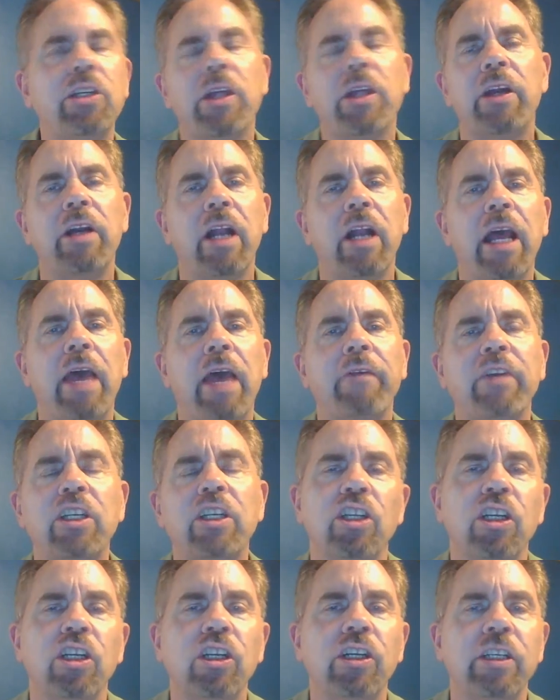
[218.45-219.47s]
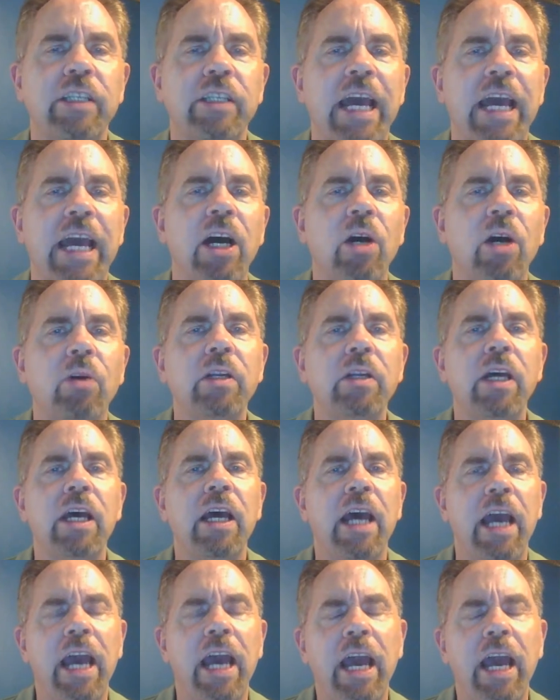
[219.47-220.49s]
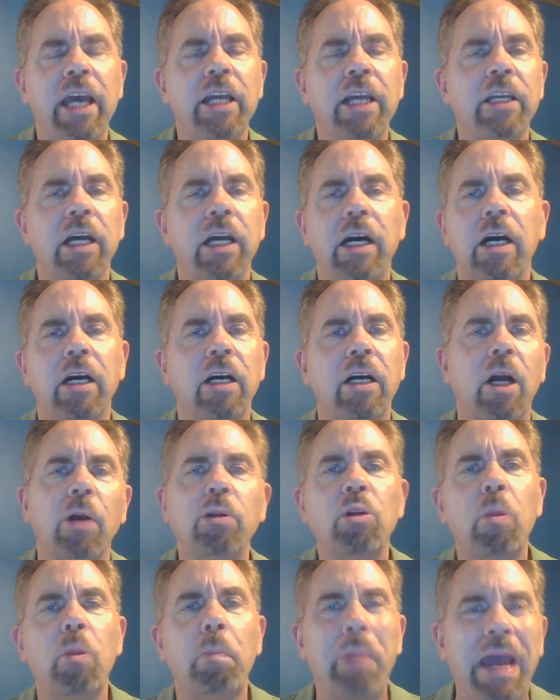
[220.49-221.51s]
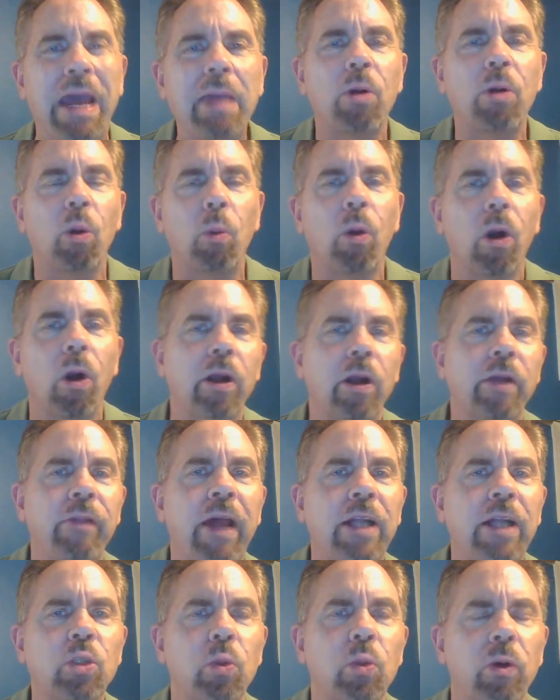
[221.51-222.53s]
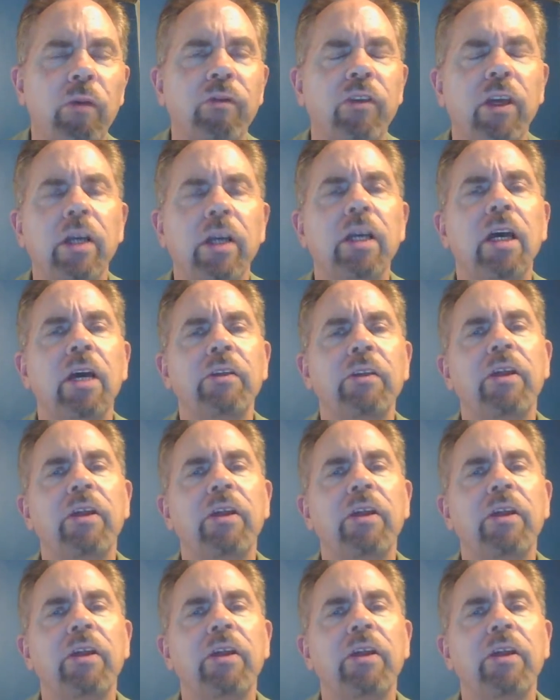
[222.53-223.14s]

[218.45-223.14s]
They're not having to look down and go through paperwork and that sort of thing.